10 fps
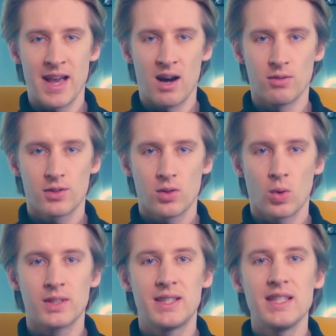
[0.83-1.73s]
DAOs,
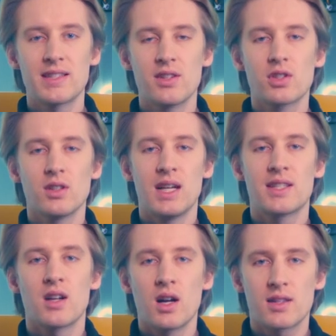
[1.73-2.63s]
or
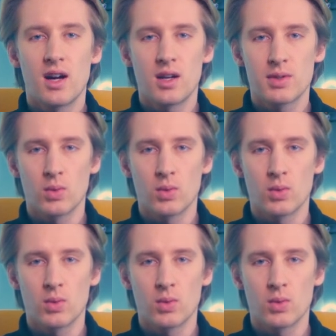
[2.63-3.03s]
Decentralized Autonomous